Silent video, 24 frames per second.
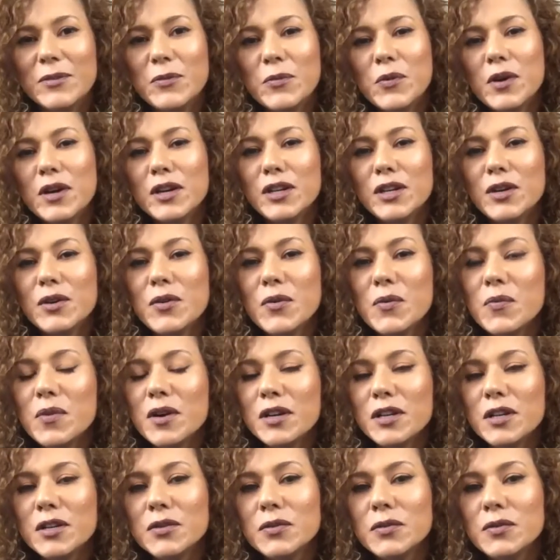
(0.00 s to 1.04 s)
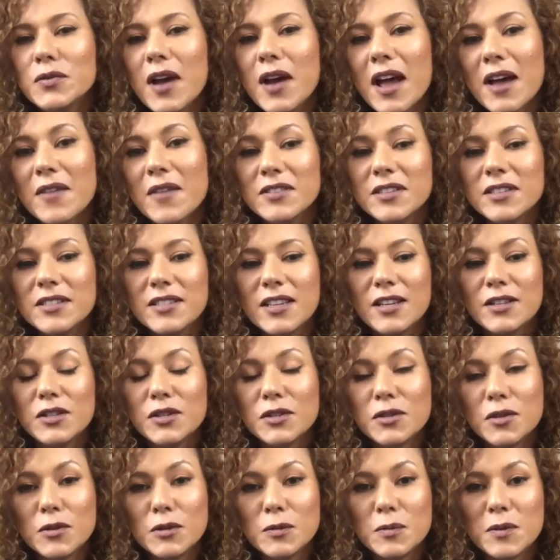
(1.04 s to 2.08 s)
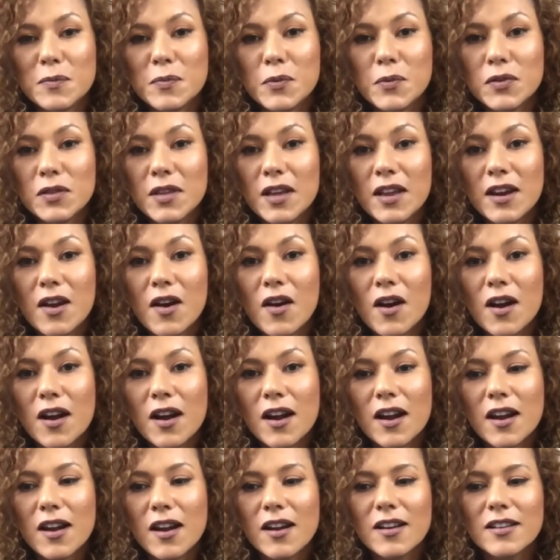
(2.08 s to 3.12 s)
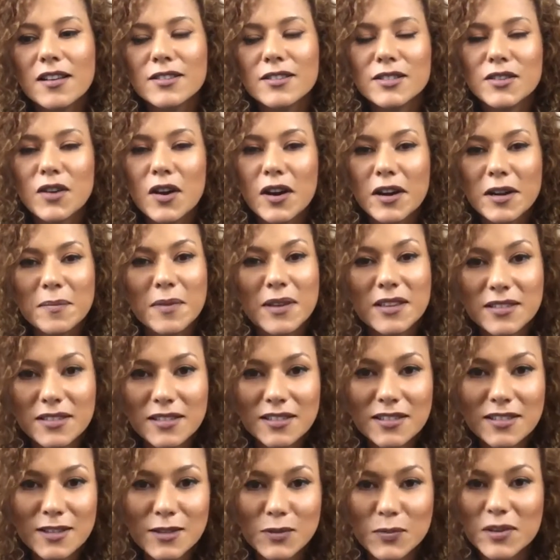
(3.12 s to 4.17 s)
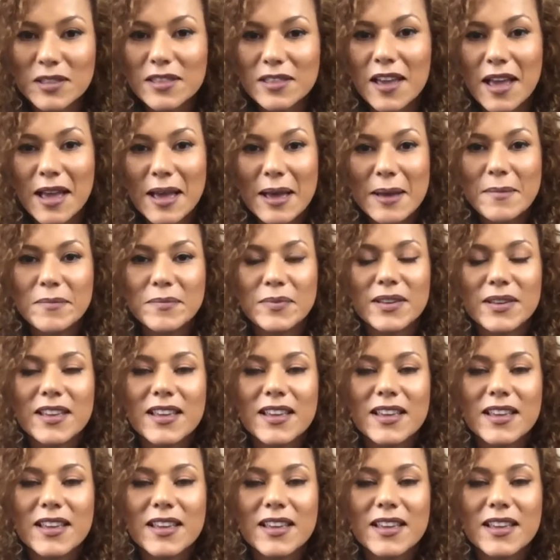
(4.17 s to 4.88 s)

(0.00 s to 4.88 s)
What do you have to say to those people that are starting businesses with hemp,